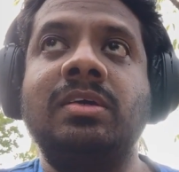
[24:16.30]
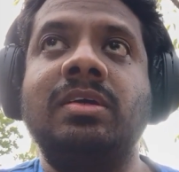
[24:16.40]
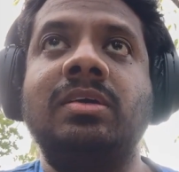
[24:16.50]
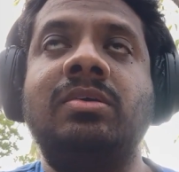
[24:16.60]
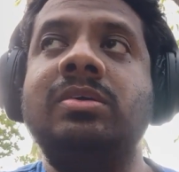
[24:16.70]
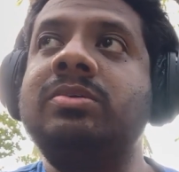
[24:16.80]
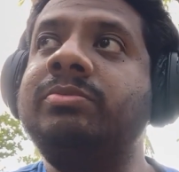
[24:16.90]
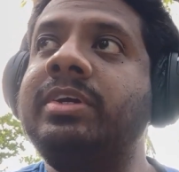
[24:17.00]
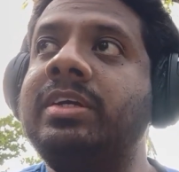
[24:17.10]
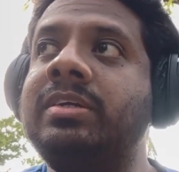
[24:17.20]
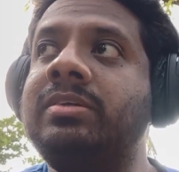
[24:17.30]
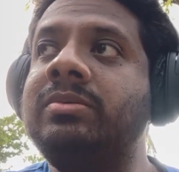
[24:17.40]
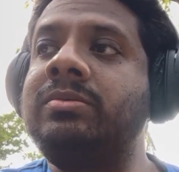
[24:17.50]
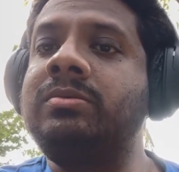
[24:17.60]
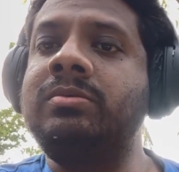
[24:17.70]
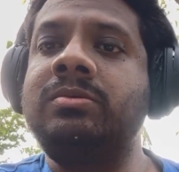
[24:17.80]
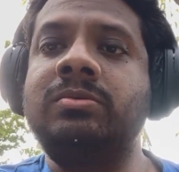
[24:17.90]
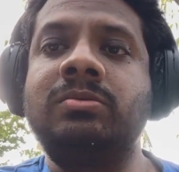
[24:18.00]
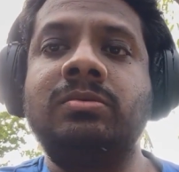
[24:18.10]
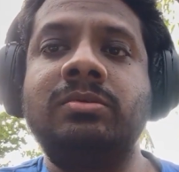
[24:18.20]
or you may need to
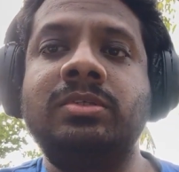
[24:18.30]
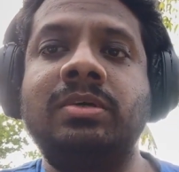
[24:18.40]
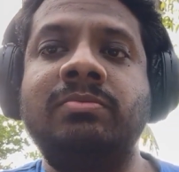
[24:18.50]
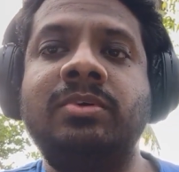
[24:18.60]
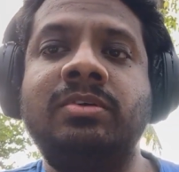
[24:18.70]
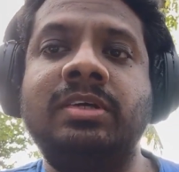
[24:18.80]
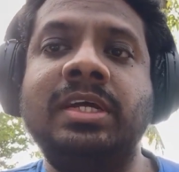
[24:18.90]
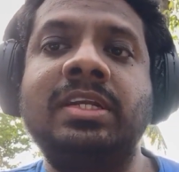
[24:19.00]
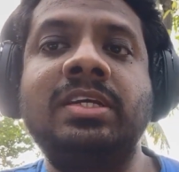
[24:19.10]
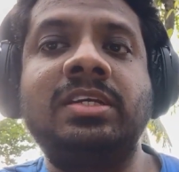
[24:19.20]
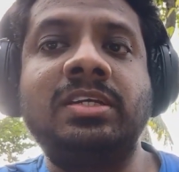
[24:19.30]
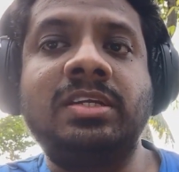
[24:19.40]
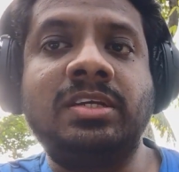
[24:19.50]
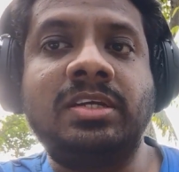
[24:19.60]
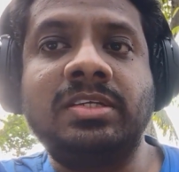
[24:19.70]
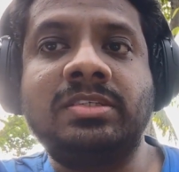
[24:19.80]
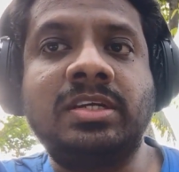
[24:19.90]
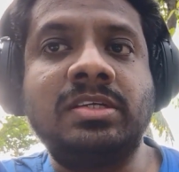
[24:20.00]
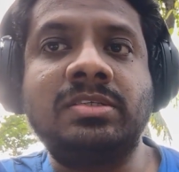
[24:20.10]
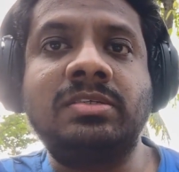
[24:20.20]
do some entity data
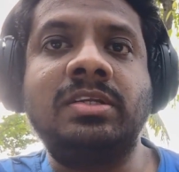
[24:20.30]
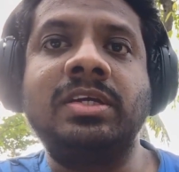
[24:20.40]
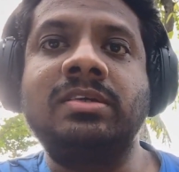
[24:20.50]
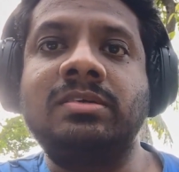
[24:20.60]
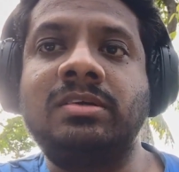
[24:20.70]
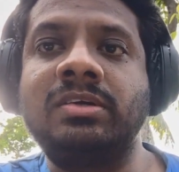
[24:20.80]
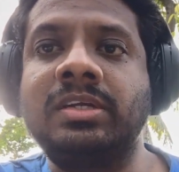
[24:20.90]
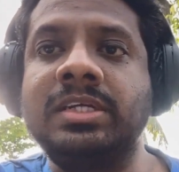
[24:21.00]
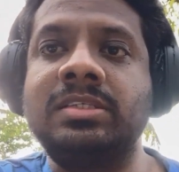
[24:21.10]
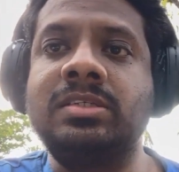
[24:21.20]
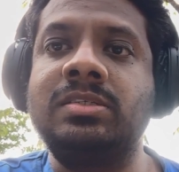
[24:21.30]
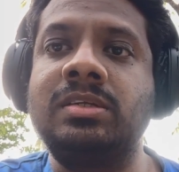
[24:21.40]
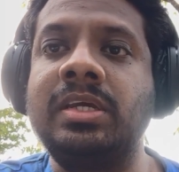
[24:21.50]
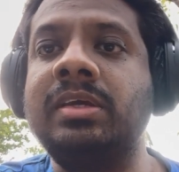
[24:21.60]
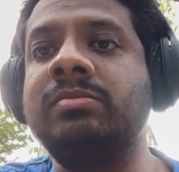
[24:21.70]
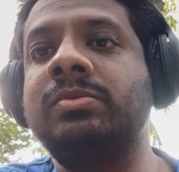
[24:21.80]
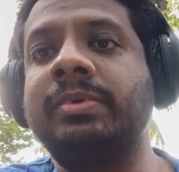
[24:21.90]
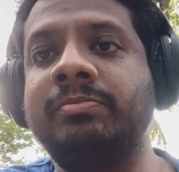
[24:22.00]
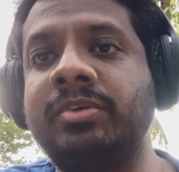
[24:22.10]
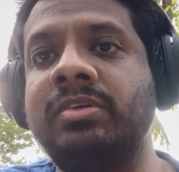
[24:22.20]
extraction like organization names,
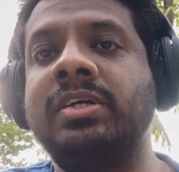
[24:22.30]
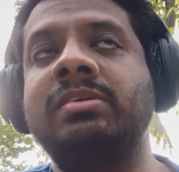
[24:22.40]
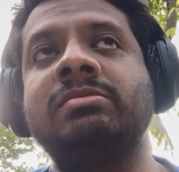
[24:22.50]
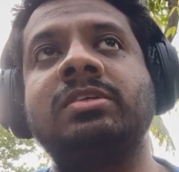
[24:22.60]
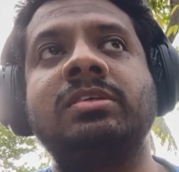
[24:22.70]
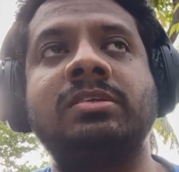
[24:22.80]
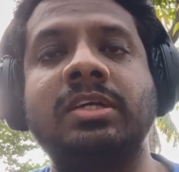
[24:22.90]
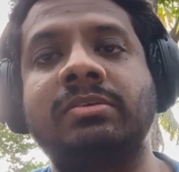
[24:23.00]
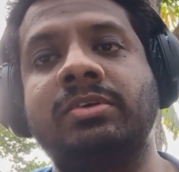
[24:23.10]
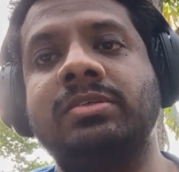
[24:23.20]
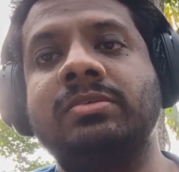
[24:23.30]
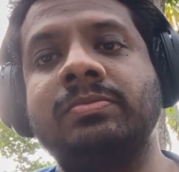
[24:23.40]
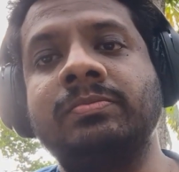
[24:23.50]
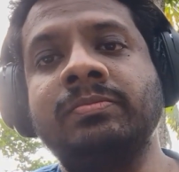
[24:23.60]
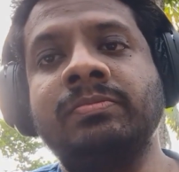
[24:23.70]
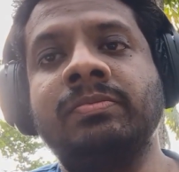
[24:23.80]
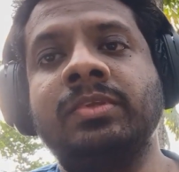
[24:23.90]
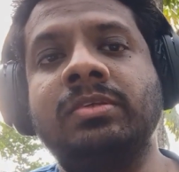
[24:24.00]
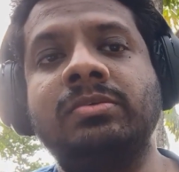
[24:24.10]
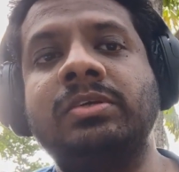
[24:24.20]
people names, and likewise.
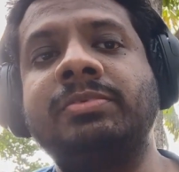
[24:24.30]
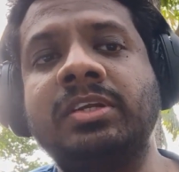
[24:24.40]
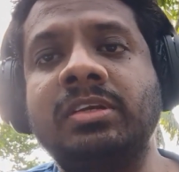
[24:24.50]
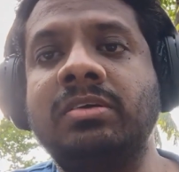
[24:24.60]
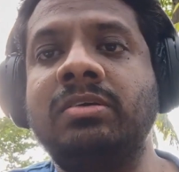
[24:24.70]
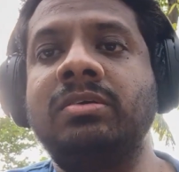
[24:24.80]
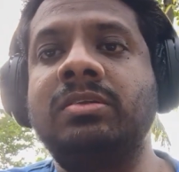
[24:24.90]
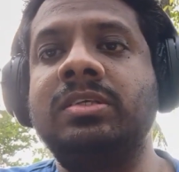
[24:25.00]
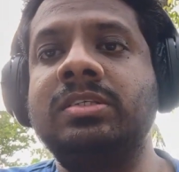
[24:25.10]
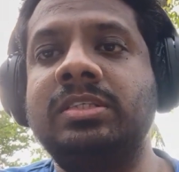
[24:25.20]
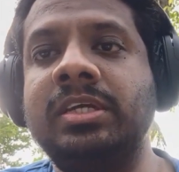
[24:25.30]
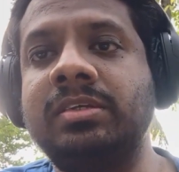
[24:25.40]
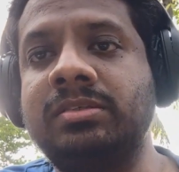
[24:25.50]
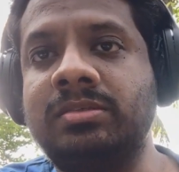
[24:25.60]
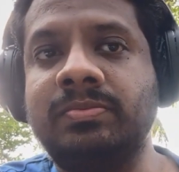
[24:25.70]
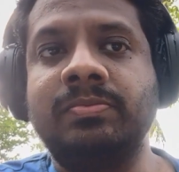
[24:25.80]
So depending on all these things,